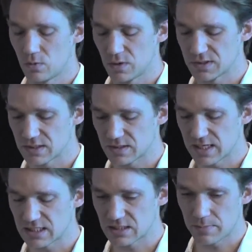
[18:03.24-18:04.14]
was
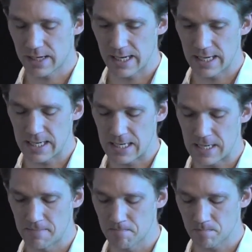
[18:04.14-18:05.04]
assessed by
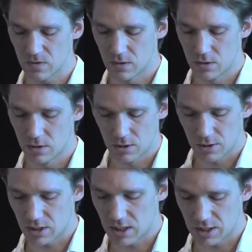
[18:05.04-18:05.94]
um,
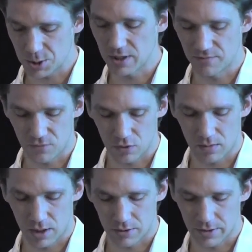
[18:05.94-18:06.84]
uh, train of four
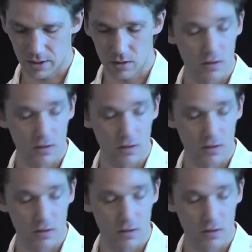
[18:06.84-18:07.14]
monitoring.